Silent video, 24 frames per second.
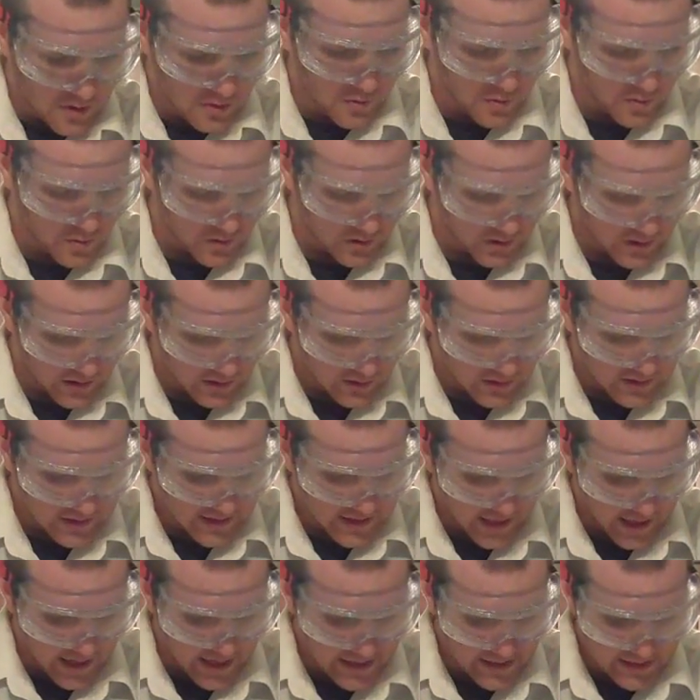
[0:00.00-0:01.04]
screw the lid on
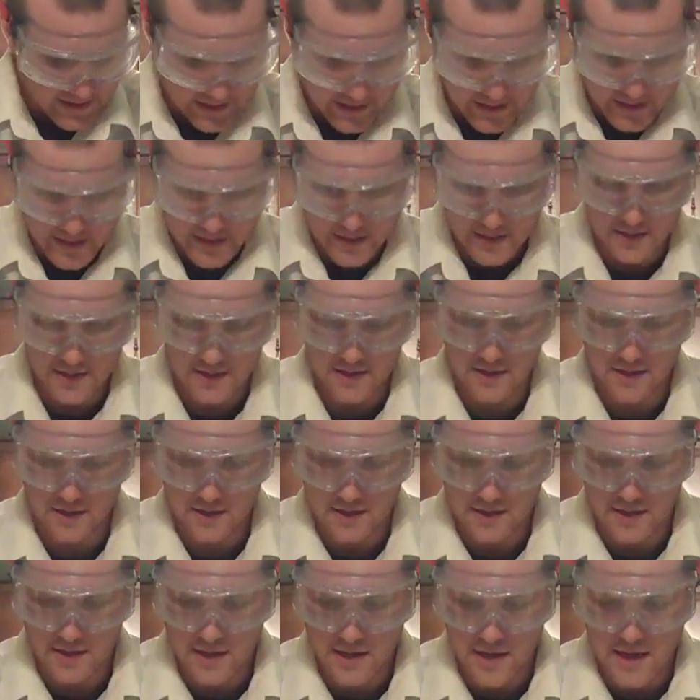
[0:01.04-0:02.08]
tight
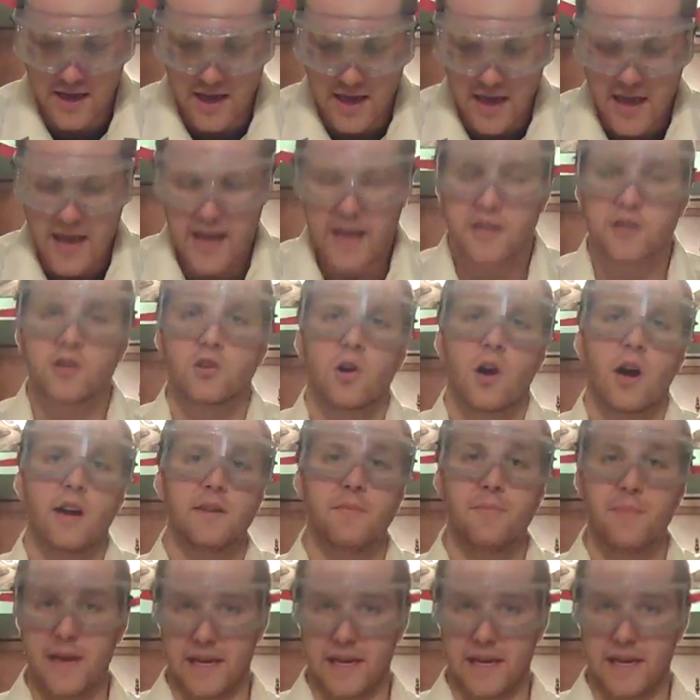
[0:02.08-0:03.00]
and try to